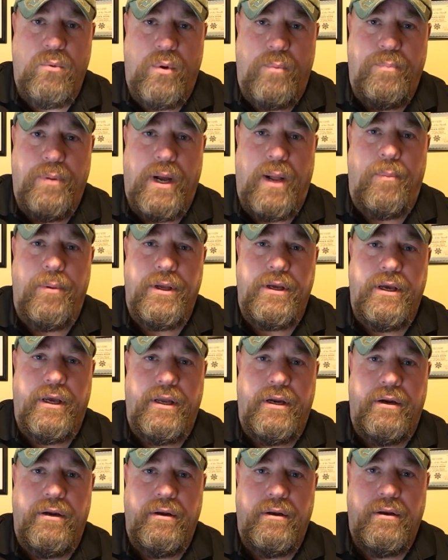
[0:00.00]
a
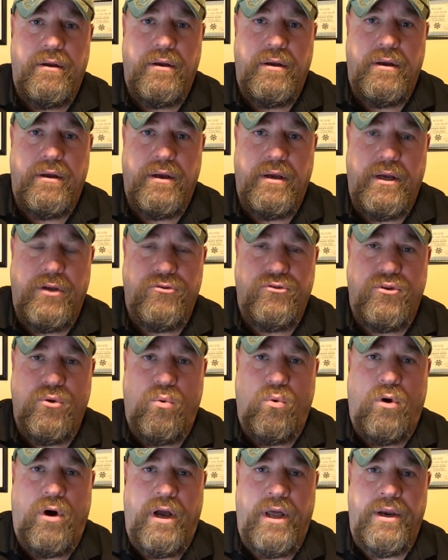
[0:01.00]
Republican is the
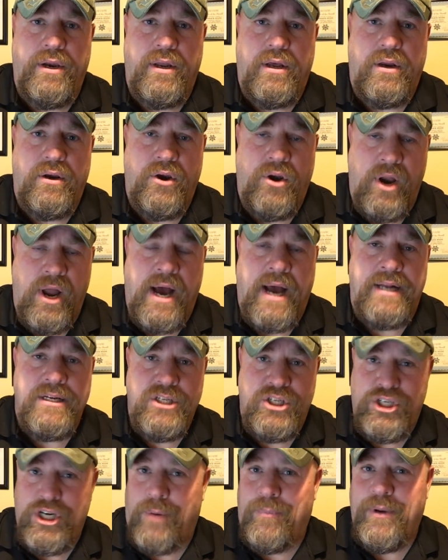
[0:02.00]
one
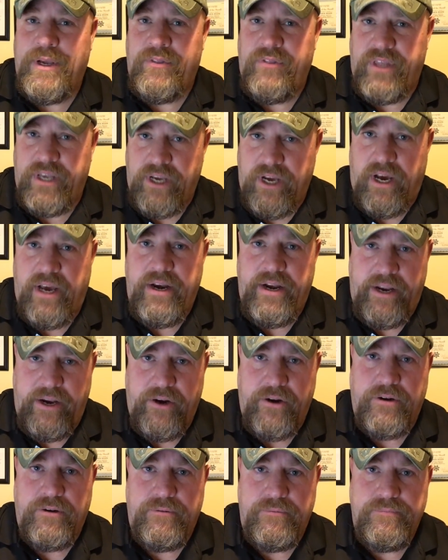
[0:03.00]
not jumping the gun
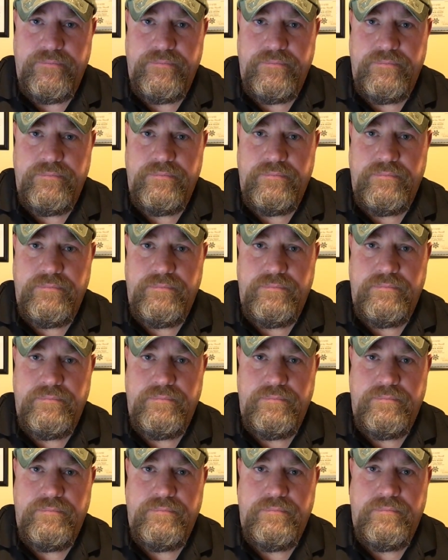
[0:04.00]
here.
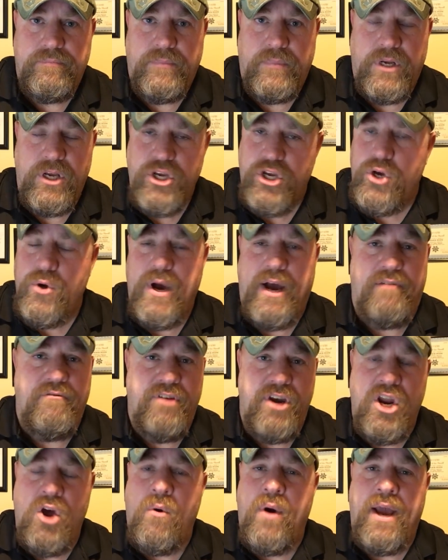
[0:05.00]
You have
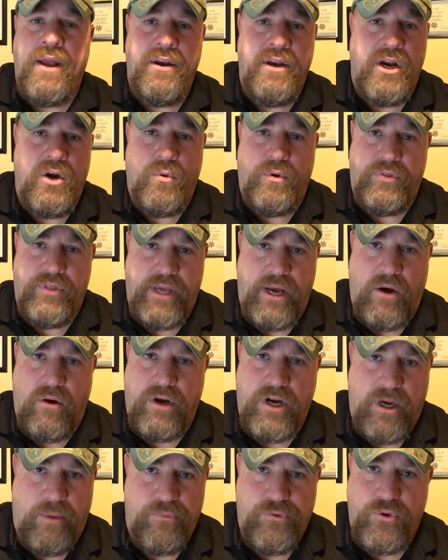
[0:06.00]
no idea what the
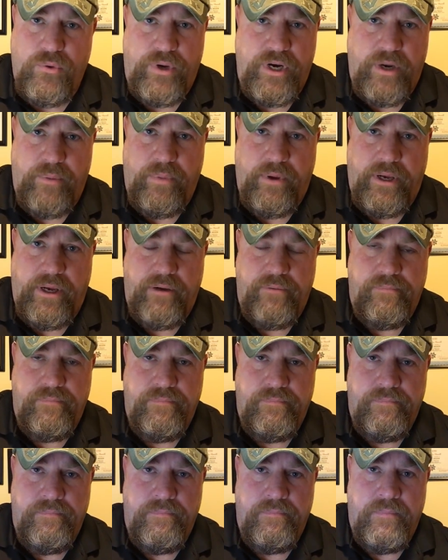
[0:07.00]
outcome's going to be.
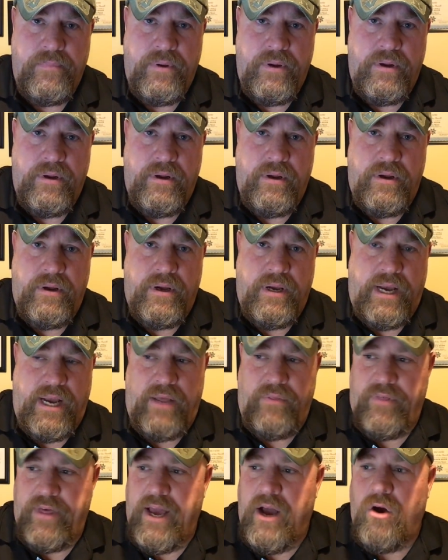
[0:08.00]

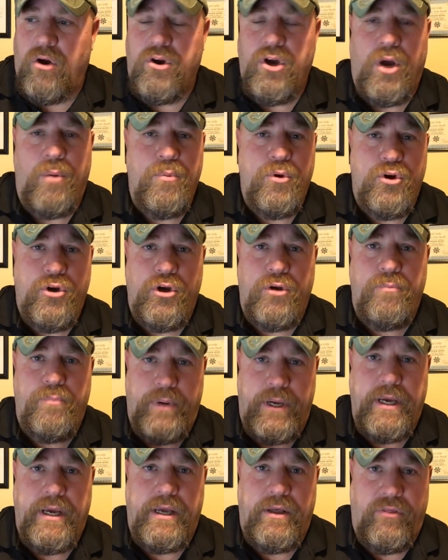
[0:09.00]
And the outcome could
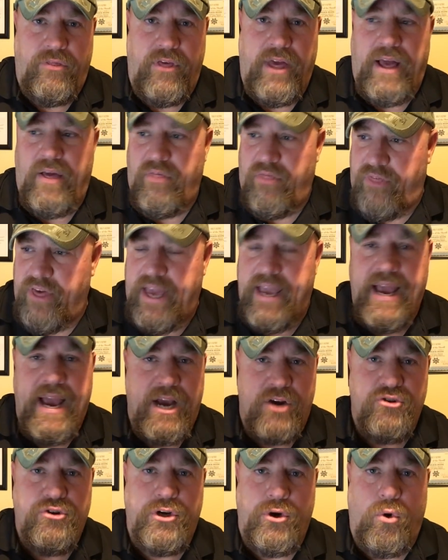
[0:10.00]
be that they
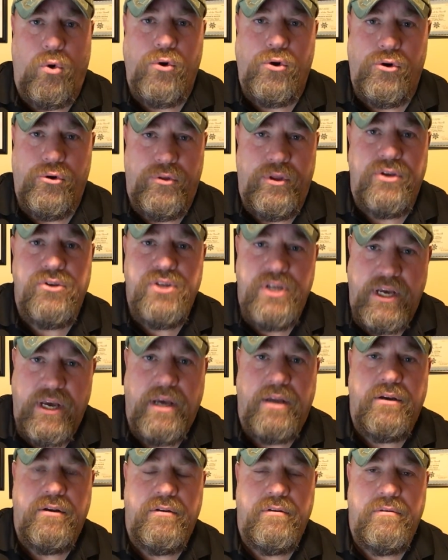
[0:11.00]
actually ordered this
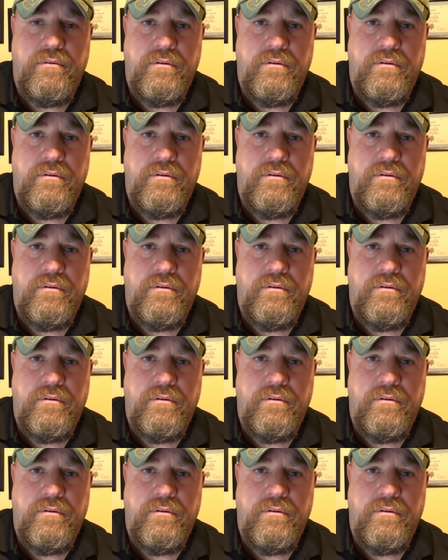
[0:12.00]
hit.